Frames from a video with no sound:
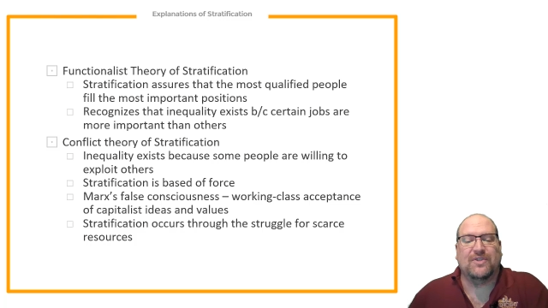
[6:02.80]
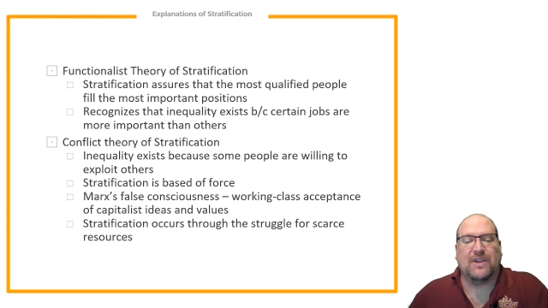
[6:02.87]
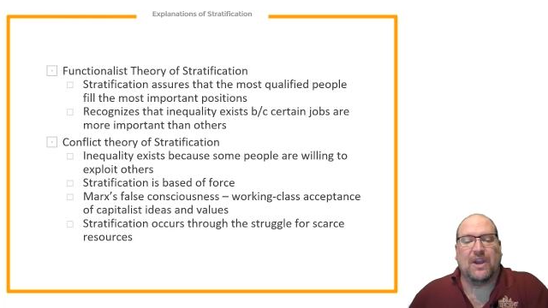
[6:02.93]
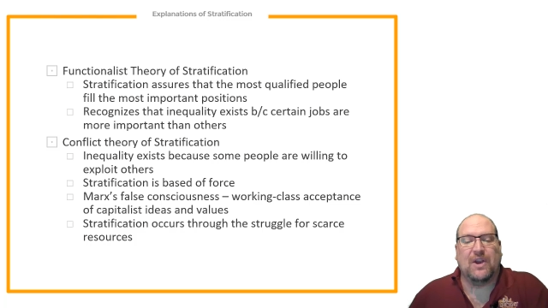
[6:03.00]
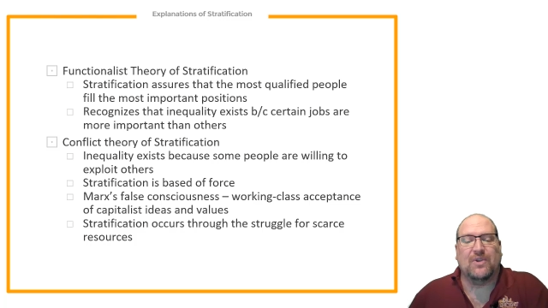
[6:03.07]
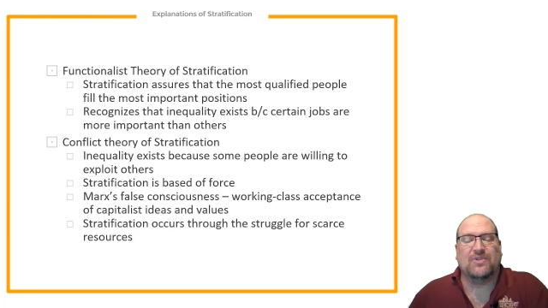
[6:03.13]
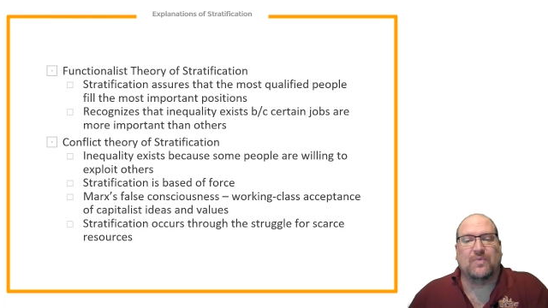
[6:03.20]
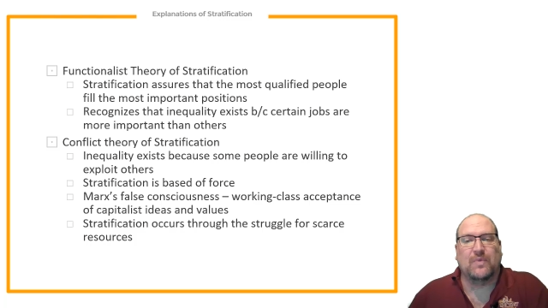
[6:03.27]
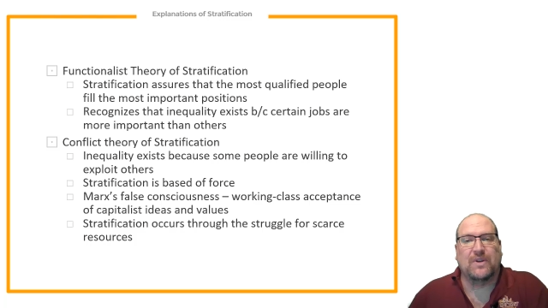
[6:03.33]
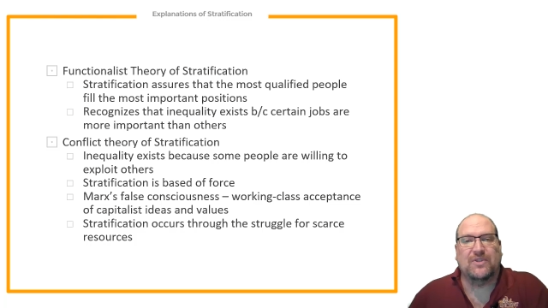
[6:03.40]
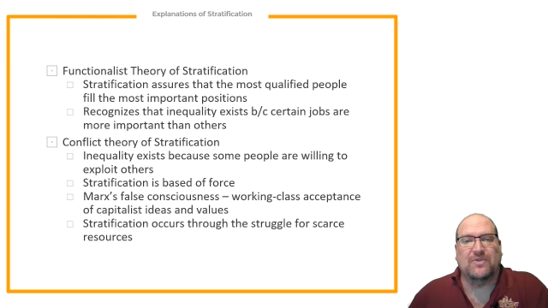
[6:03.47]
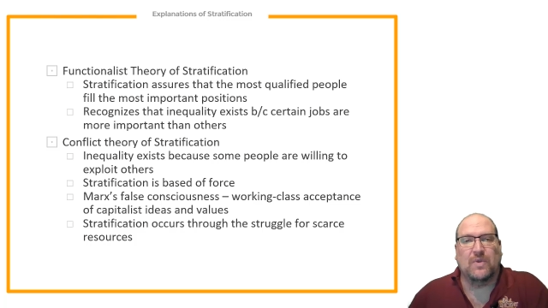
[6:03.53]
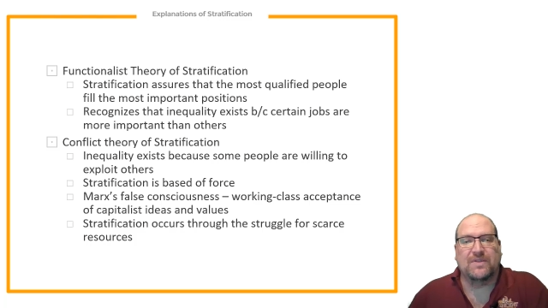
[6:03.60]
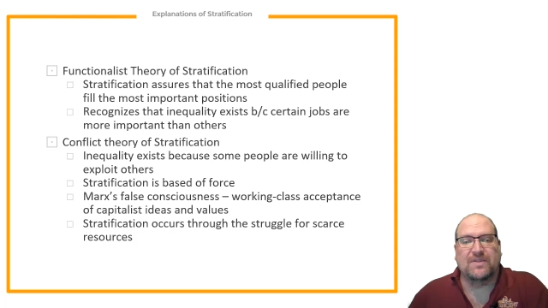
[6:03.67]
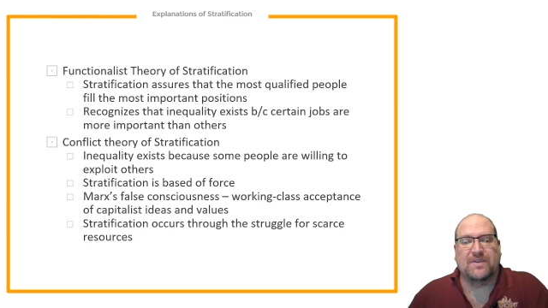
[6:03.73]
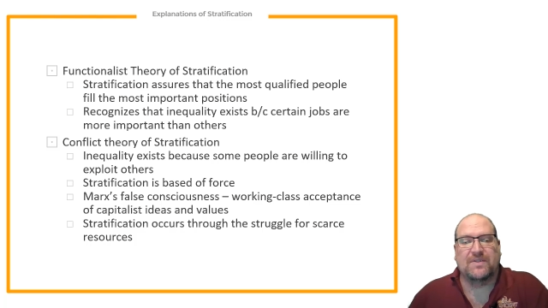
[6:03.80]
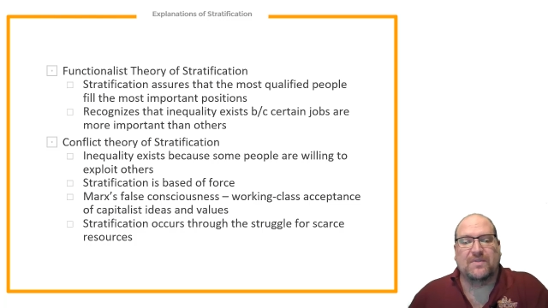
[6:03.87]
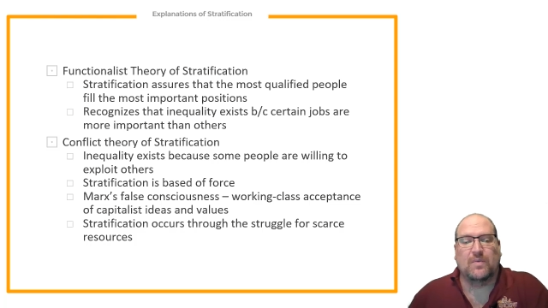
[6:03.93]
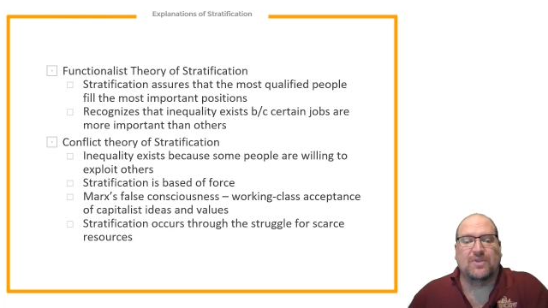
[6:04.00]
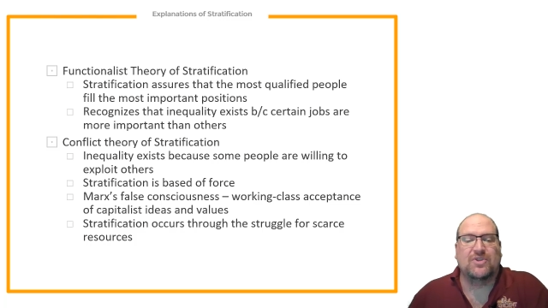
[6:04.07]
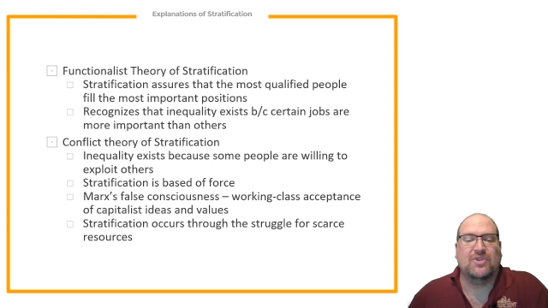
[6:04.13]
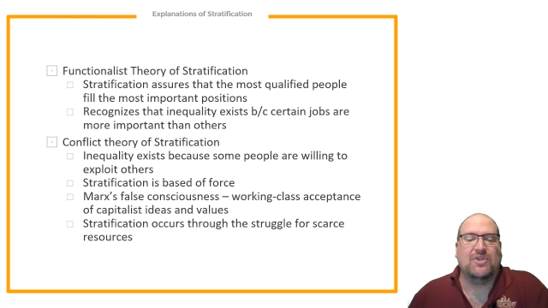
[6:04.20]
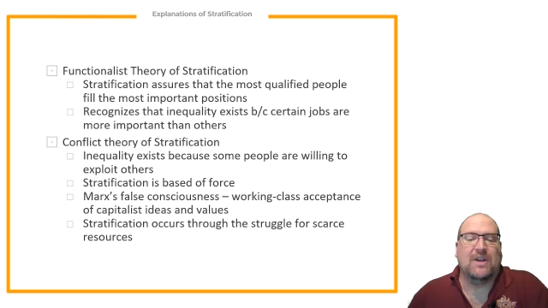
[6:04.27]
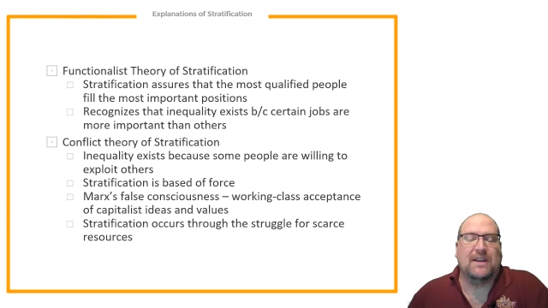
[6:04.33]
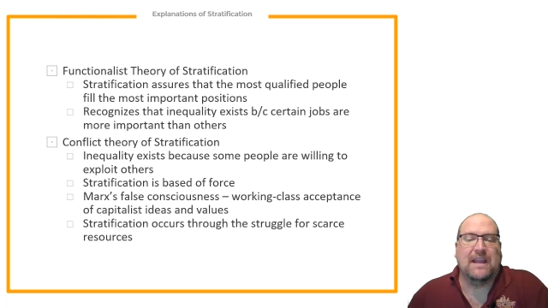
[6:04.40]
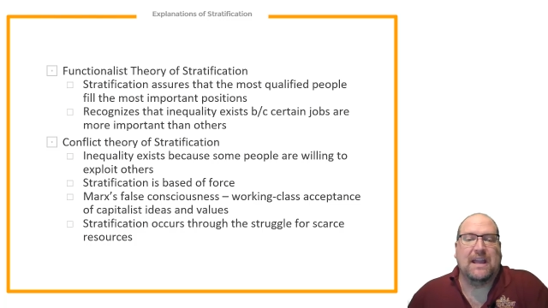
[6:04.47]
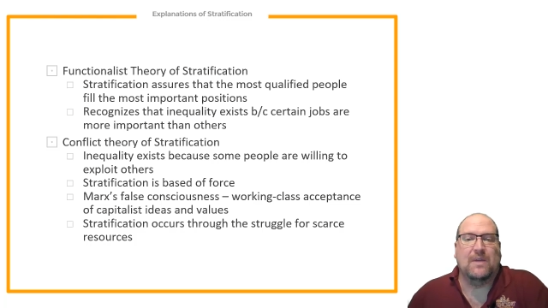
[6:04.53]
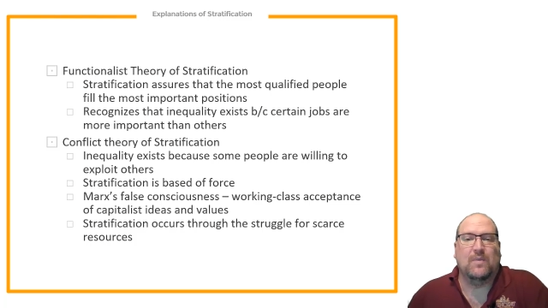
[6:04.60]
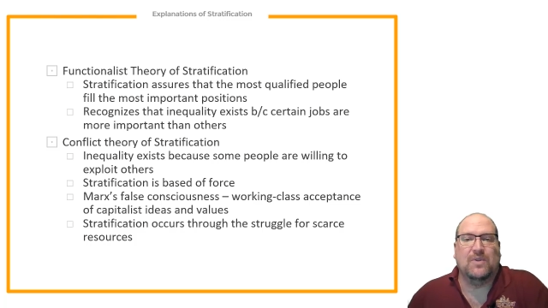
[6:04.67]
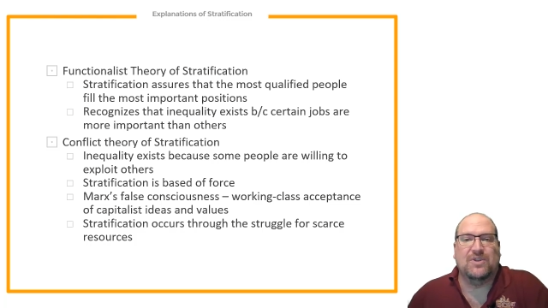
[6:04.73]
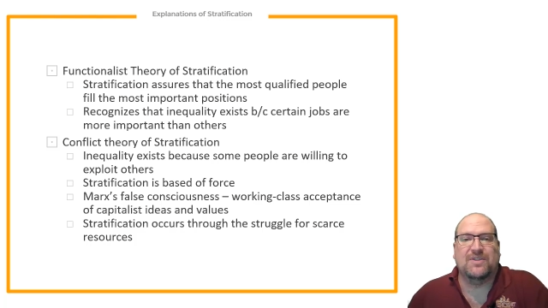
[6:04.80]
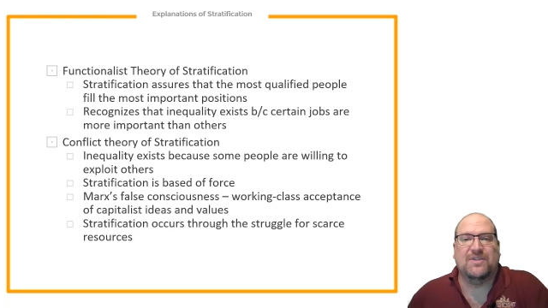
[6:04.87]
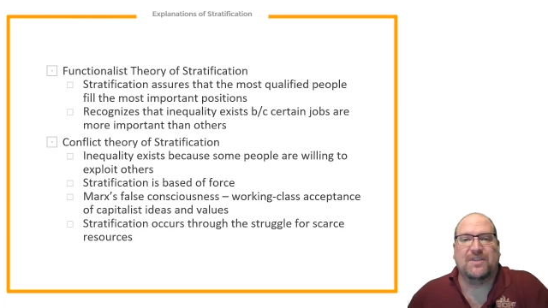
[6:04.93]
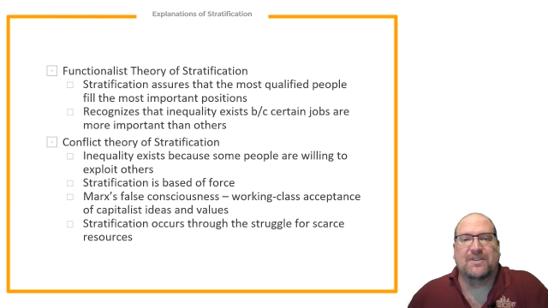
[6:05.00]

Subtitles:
scarce resources, which is